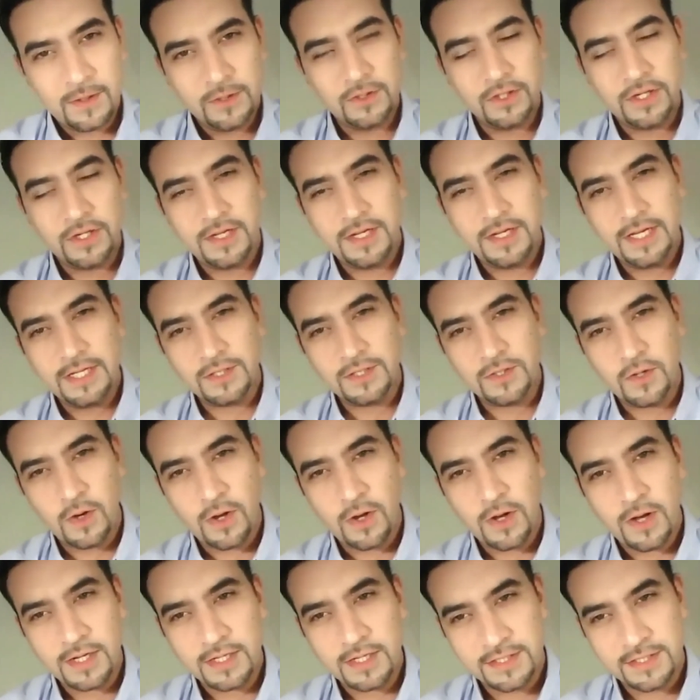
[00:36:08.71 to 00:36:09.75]
Journey is
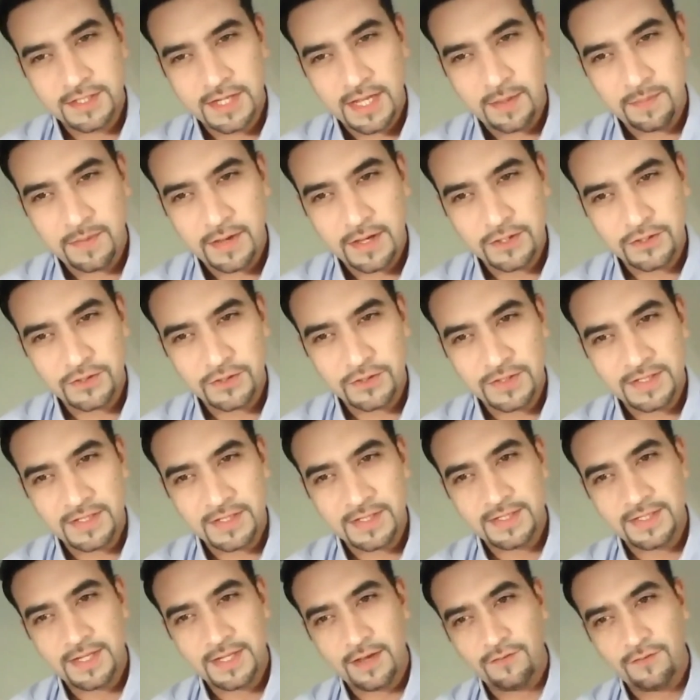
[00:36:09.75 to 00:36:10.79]
long, stay
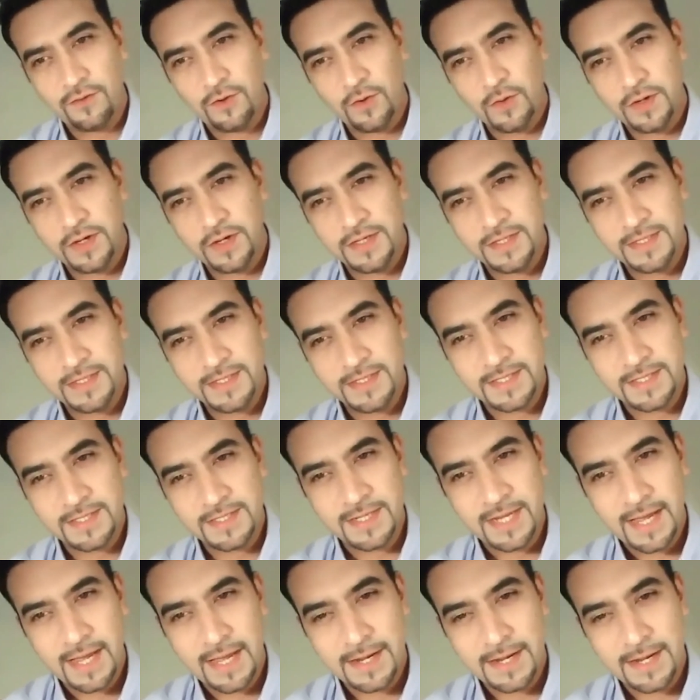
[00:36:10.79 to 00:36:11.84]
patient, stay focused,
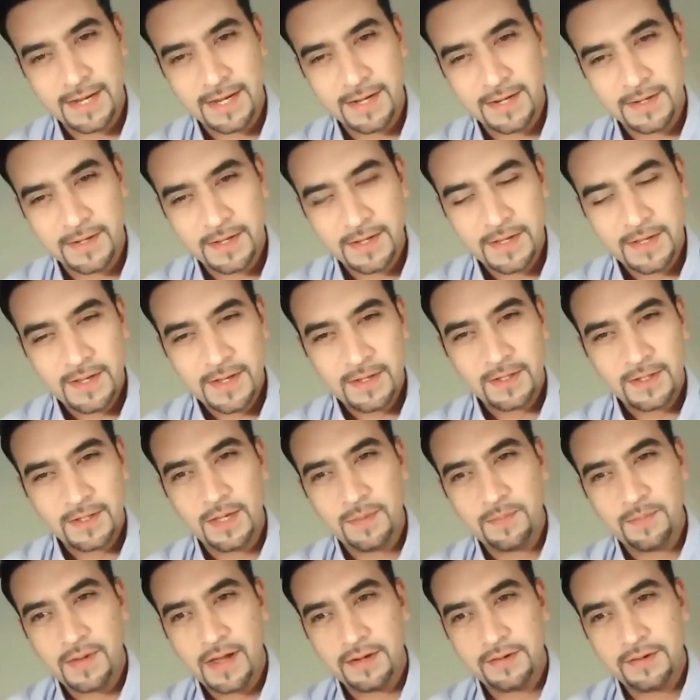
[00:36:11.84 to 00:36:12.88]
and
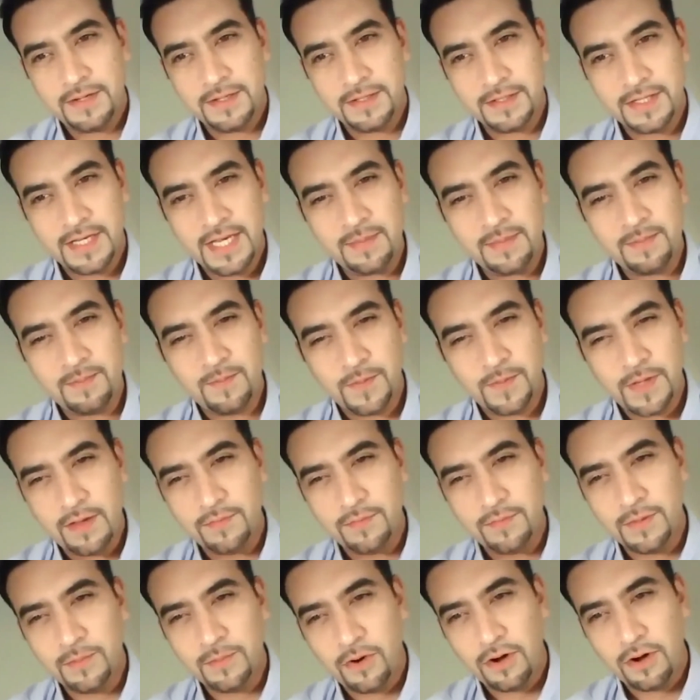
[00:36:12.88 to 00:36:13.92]
keep at it.
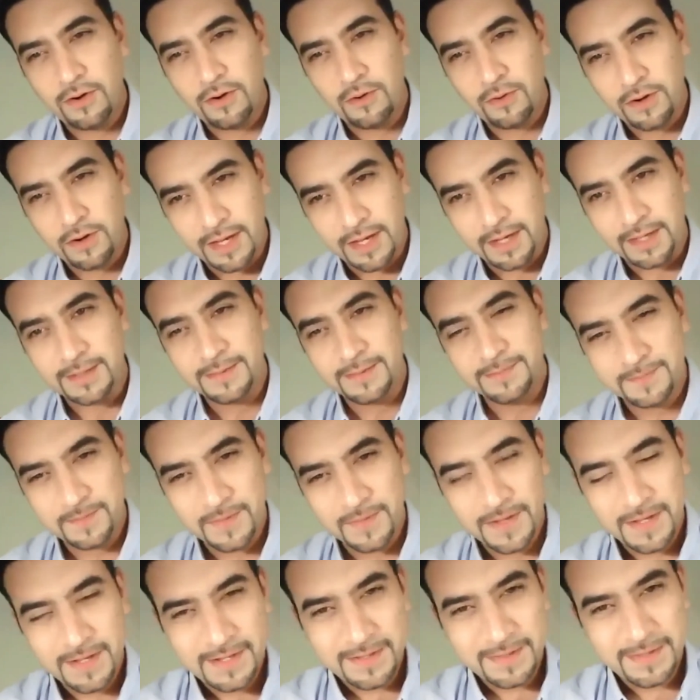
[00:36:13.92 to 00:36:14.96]
Keep the ball rolling.
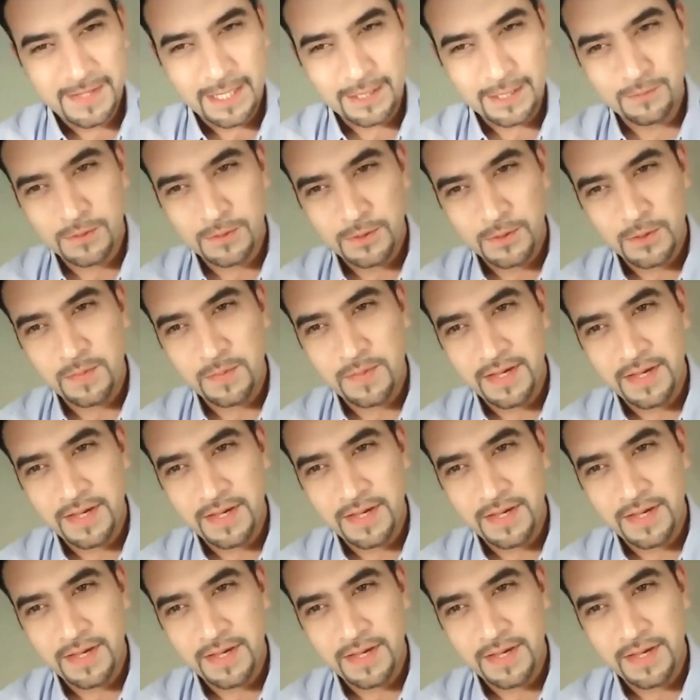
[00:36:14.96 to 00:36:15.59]
That's what you mean.